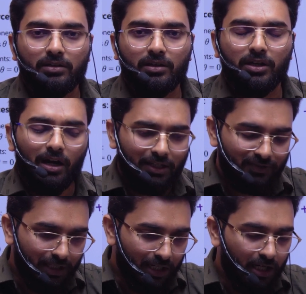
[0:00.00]
Not a
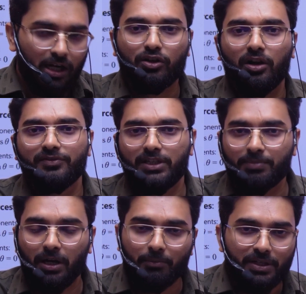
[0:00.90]
single concept
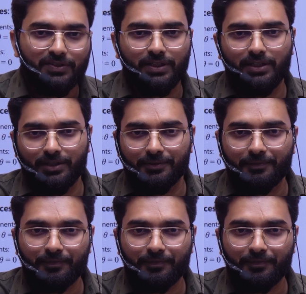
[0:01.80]
I'm missing here.